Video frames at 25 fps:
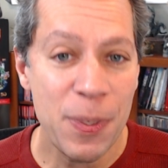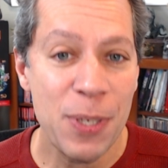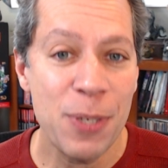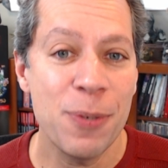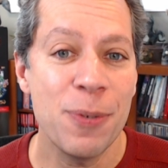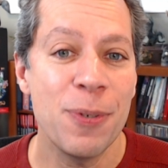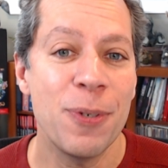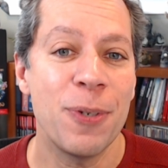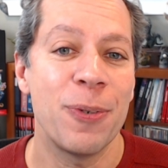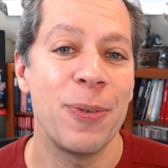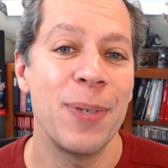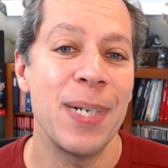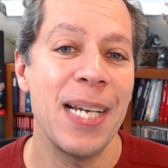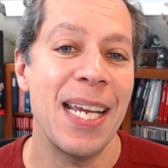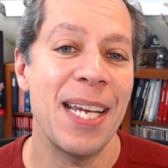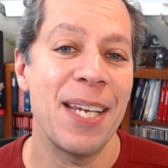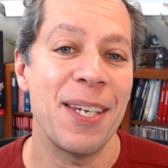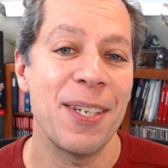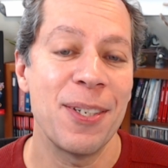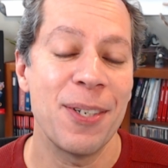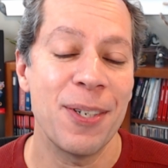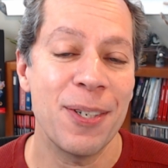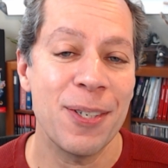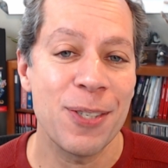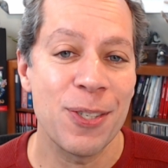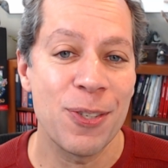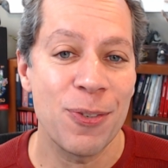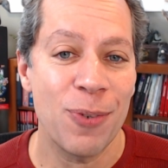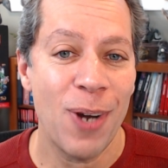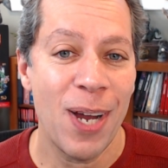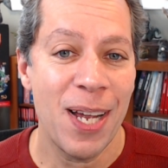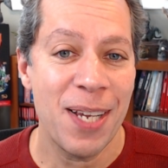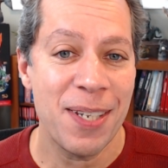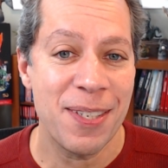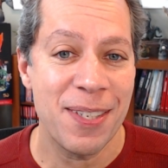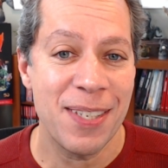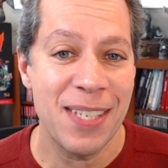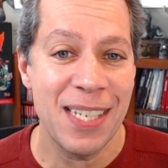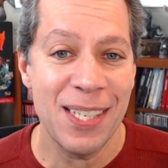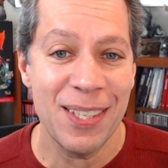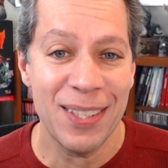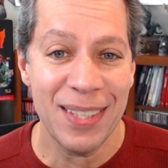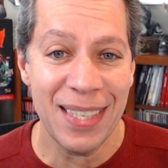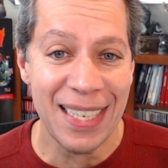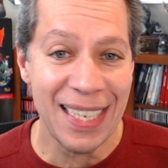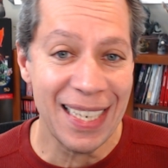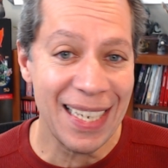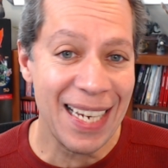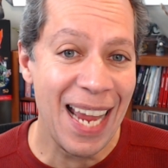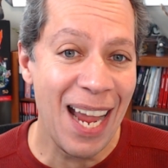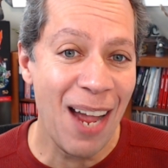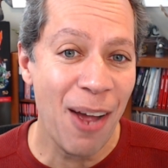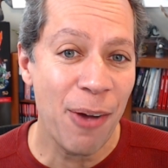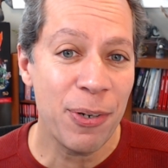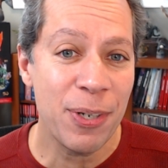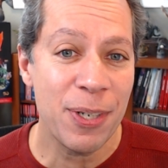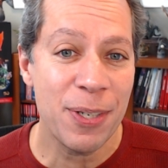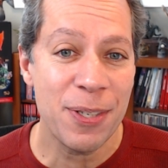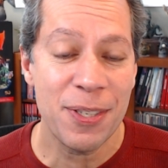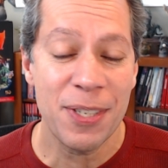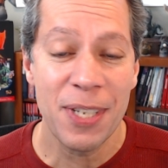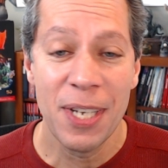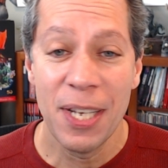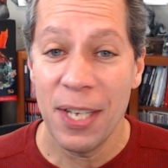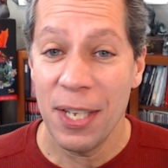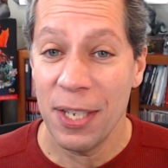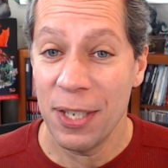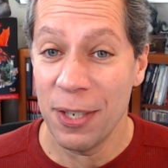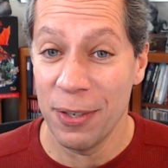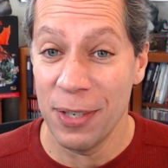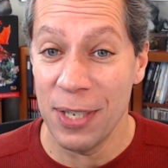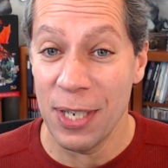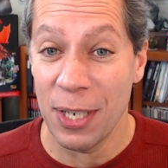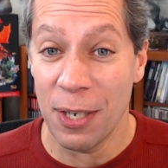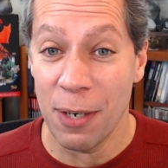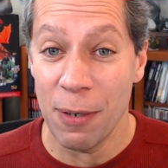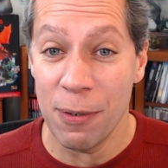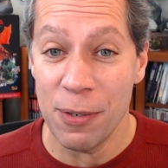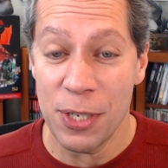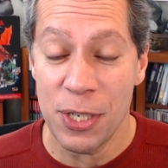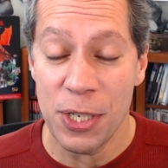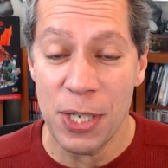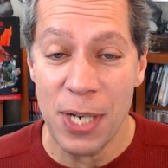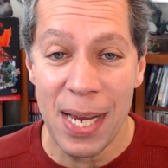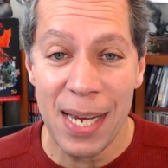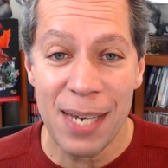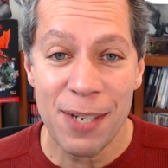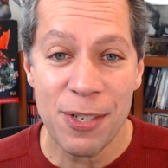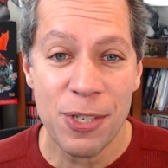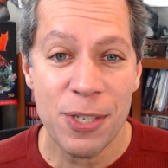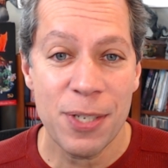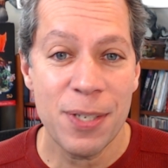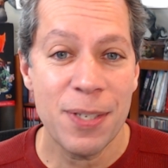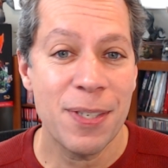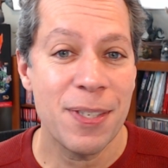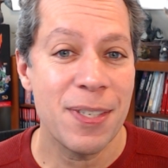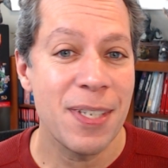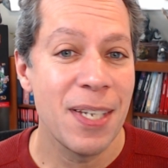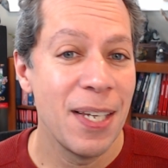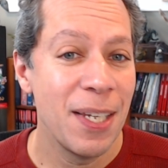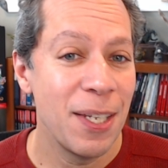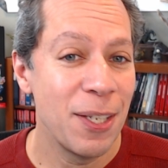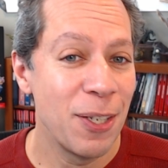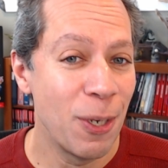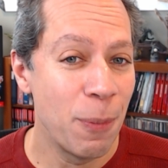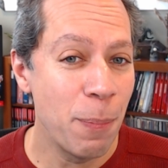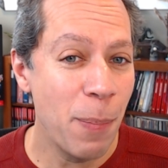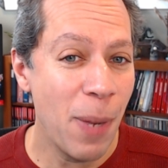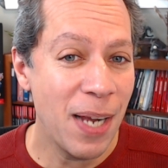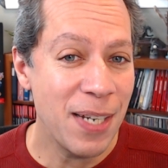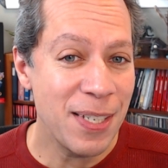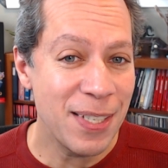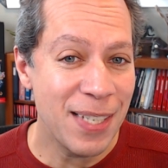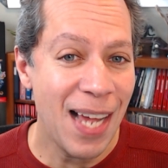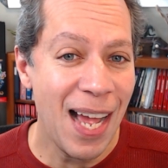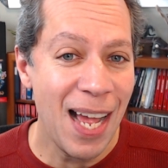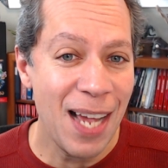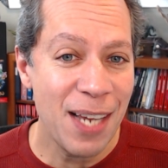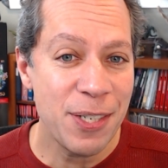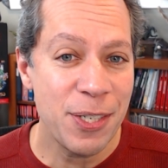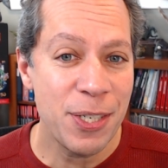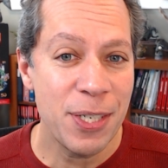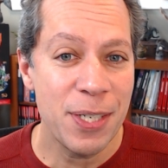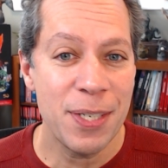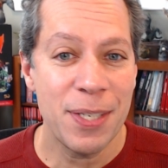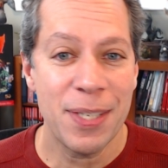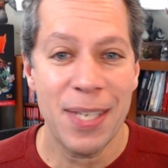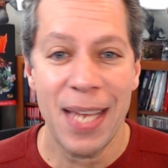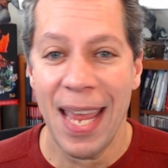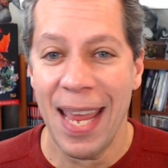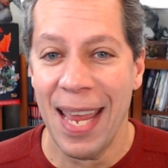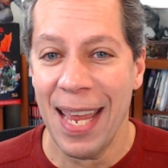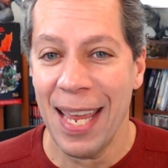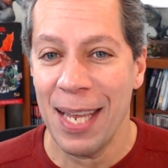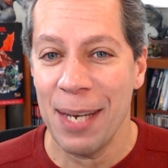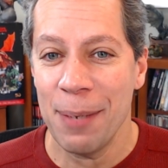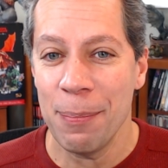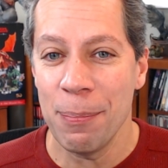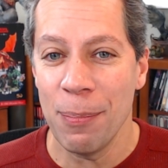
you create your Draw Steel encounters, your negotiations, your montages, and